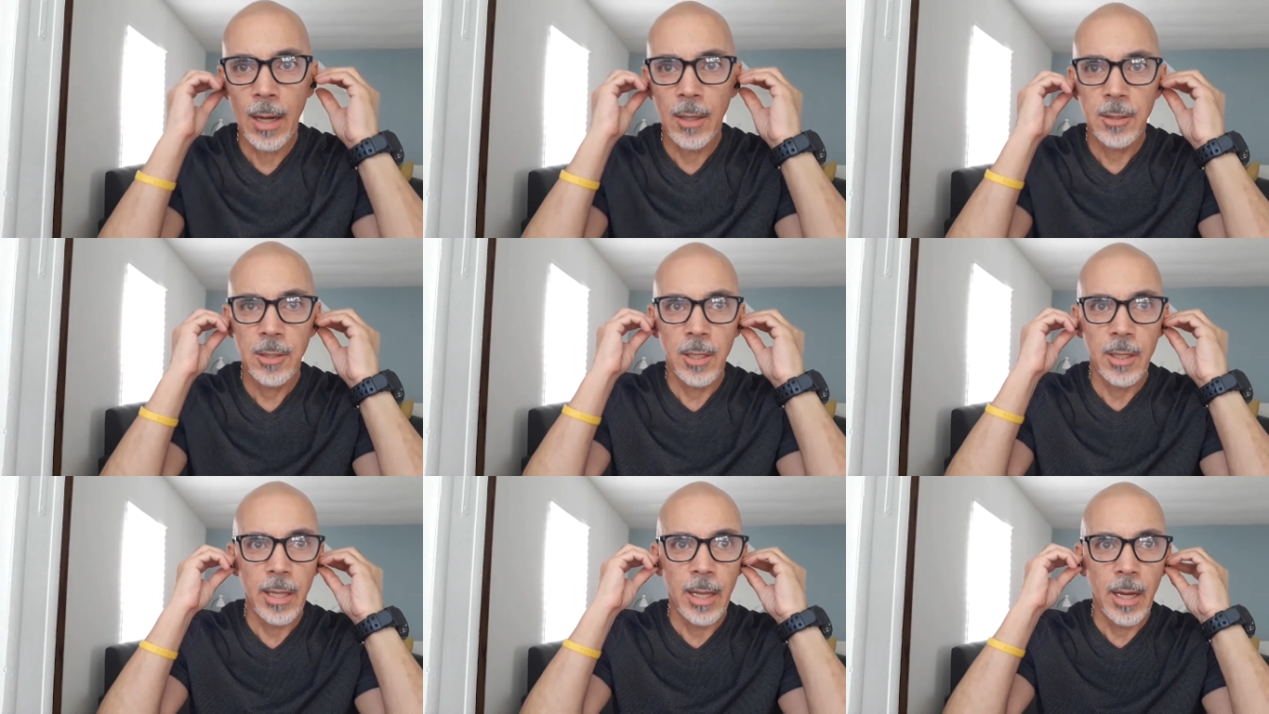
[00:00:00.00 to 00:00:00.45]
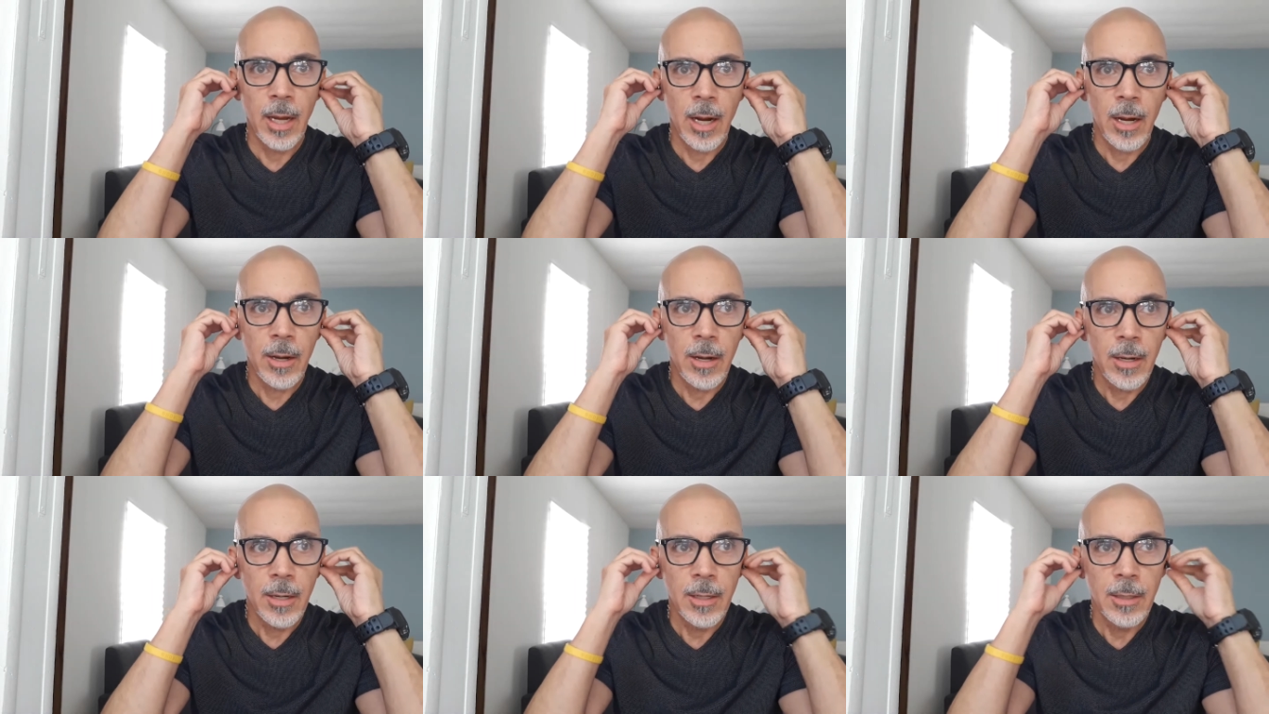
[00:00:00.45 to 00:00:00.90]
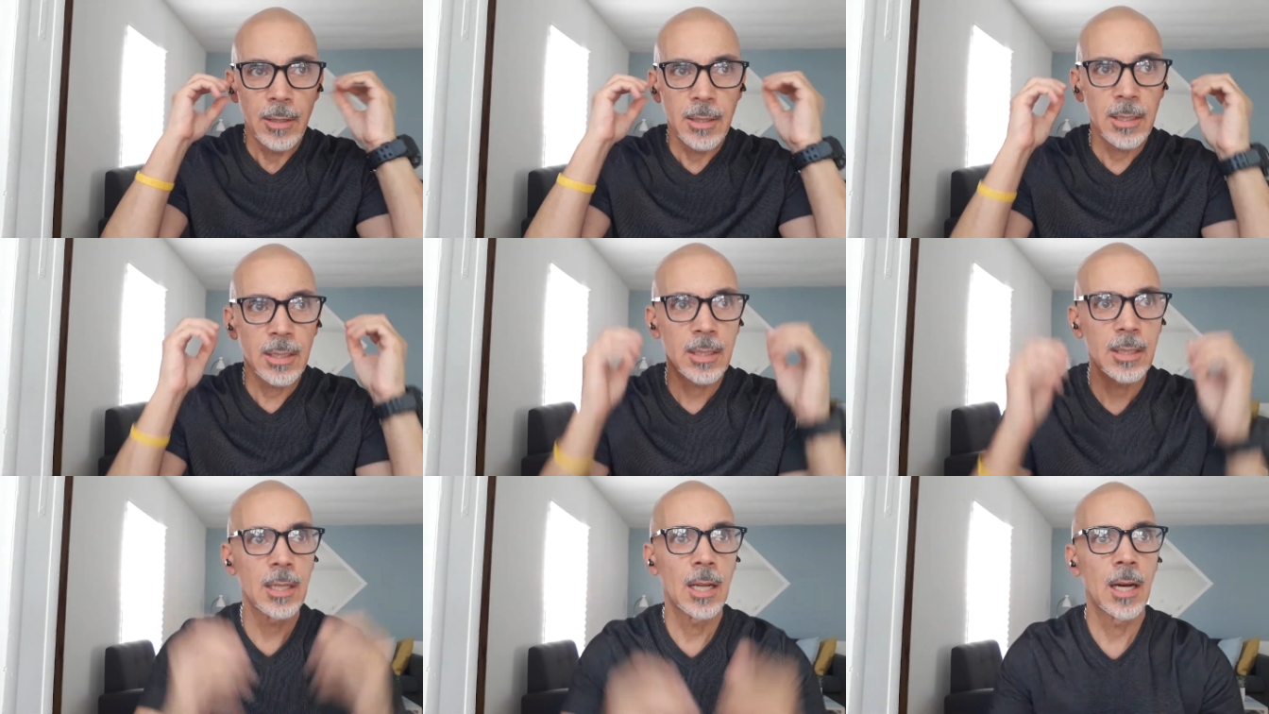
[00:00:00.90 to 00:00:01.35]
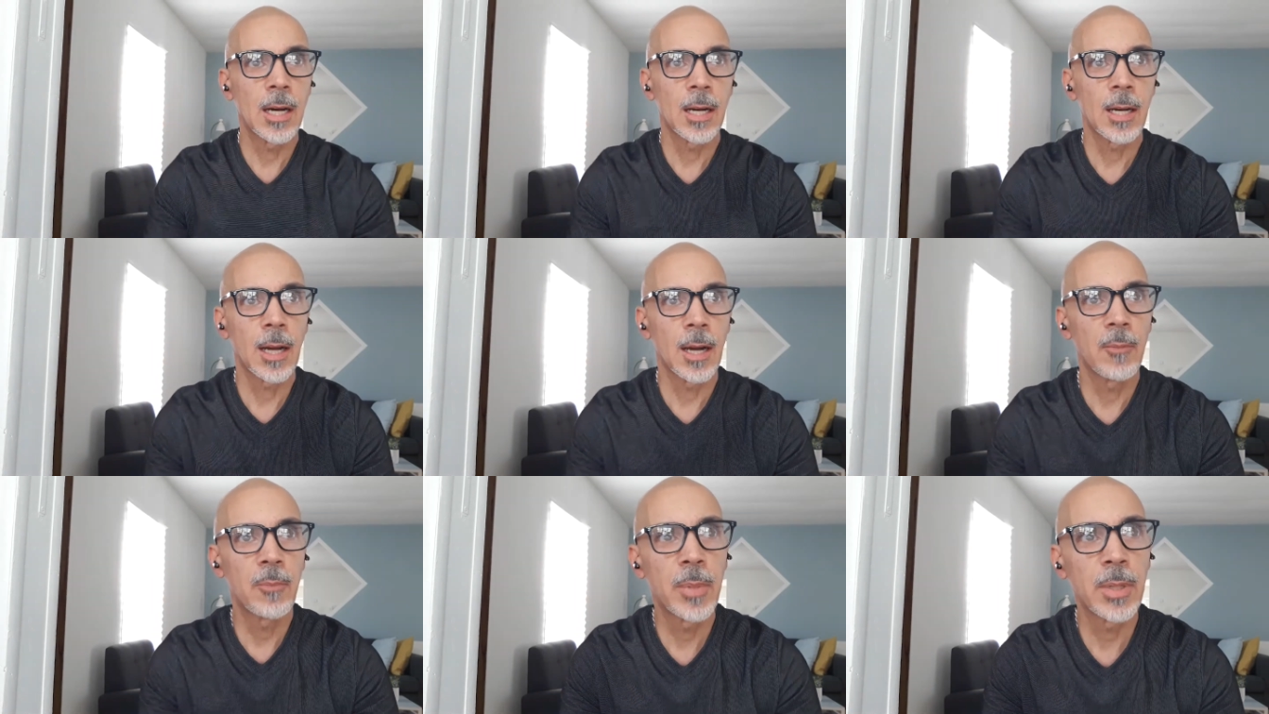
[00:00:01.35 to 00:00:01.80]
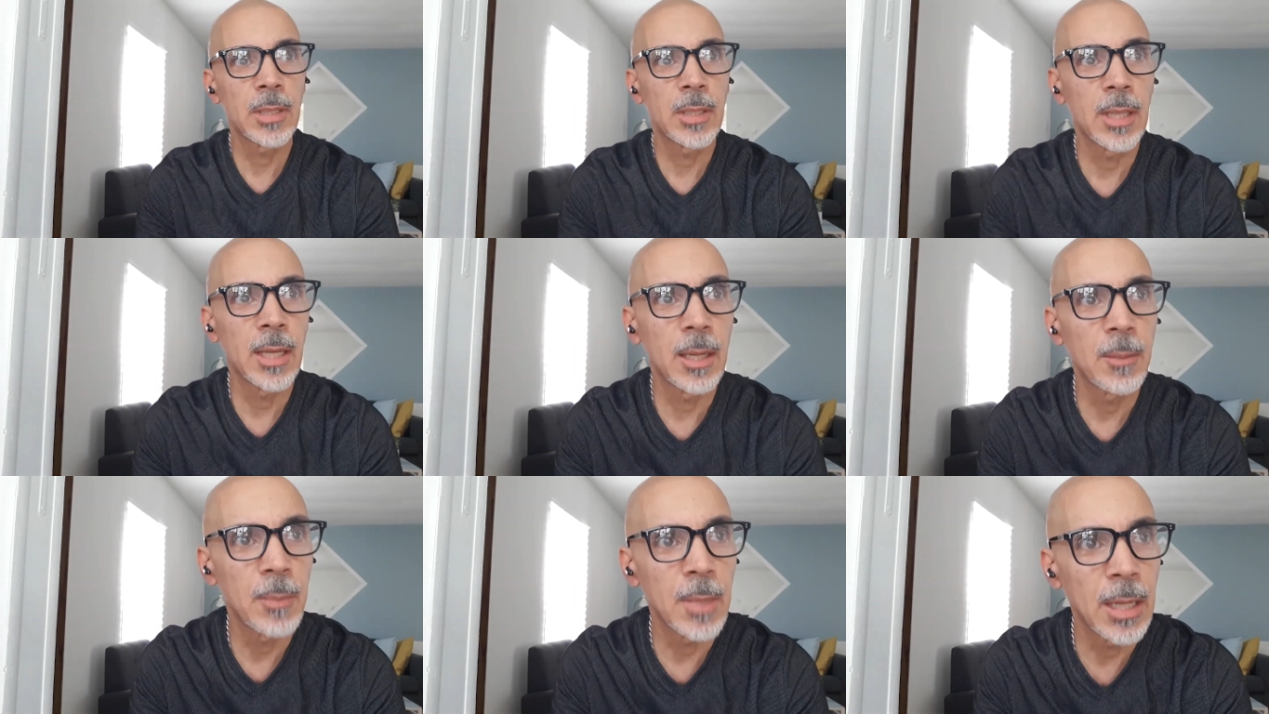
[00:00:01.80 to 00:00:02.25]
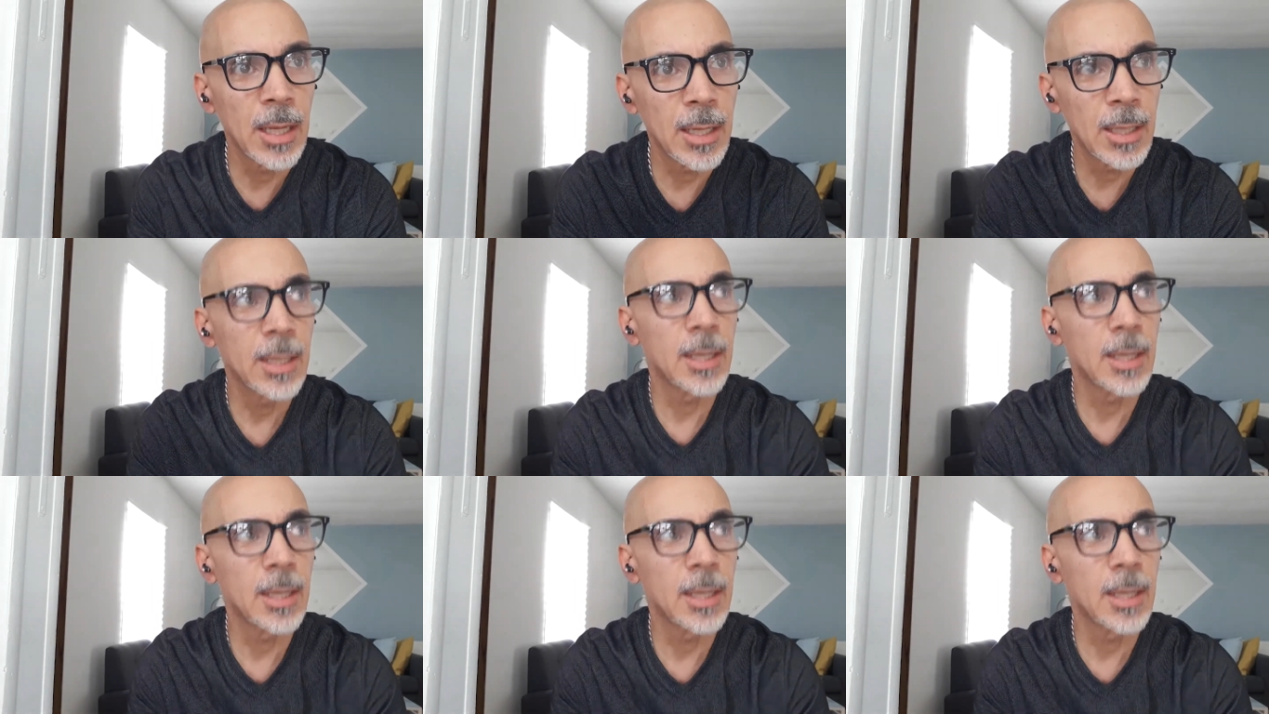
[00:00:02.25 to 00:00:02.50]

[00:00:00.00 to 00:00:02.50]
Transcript: so they are snug. I put them in,